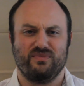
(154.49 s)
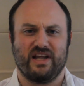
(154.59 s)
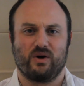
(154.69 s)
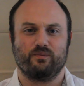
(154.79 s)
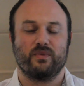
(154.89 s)

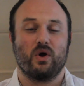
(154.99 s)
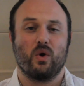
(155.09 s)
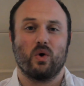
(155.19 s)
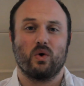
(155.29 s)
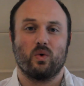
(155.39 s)
Now,
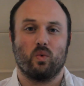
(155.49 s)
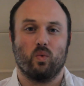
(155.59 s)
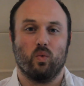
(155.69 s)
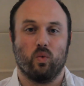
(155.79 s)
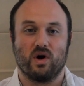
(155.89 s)

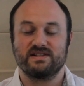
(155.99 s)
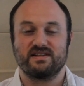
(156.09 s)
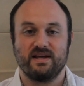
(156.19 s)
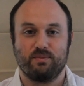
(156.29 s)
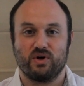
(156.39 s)
once
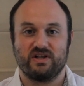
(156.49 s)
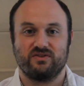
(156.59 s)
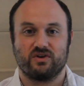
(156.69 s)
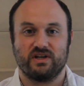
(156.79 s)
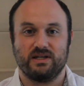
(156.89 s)
they put
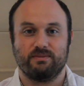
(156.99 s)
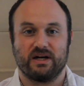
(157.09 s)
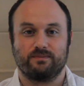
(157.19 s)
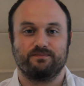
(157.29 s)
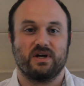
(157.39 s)
in their
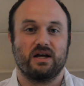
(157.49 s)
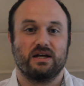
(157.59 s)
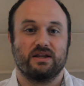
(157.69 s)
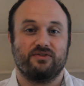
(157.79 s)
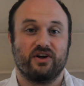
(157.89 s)
email,
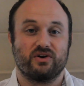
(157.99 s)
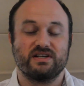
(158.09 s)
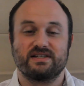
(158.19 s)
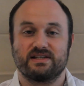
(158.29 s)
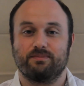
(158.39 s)
there
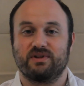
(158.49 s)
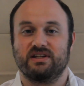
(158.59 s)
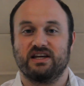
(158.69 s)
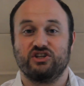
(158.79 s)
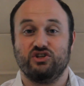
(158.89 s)
is
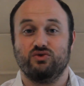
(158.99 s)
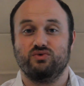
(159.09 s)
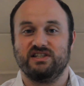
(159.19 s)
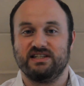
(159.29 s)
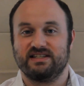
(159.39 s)
something that you
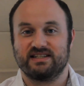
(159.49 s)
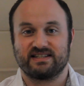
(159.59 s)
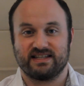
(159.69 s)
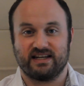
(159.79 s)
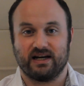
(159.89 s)
need to
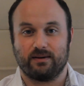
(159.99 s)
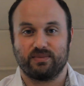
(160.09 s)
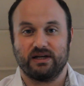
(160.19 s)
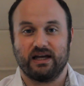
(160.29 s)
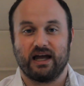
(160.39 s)
set
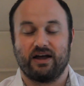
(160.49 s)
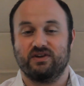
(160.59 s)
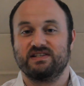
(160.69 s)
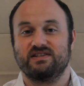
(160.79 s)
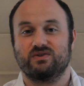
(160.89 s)
up.
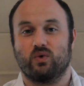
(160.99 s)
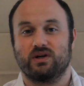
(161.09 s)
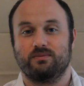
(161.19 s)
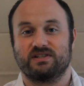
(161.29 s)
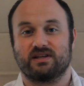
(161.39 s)
And this is
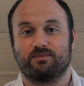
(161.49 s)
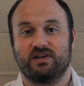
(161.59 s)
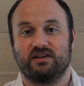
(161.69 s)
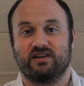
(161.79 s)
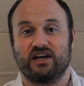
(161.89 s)
going to be
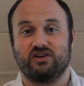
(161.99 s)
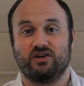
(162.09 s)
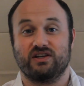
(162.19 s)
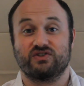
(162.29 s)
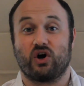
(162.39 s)
something that
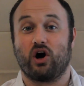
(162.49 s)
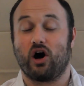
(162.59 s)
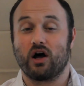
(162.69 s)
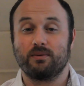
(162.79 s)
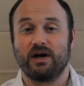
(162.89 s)
is
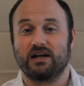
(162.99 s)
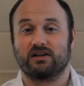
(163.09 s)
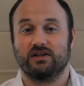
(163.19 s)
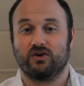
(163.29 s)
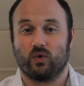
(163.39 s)

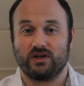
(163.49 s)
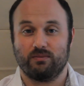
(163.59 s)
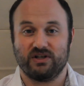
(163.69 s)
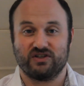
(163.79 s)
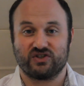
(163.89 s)
automatically going to
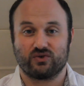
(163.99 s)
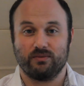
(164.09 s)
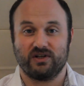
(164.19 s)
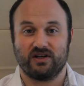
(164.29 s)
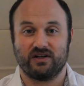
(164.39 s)
be
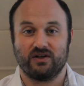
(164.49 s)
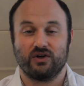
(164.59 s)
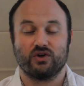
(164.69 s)
distributed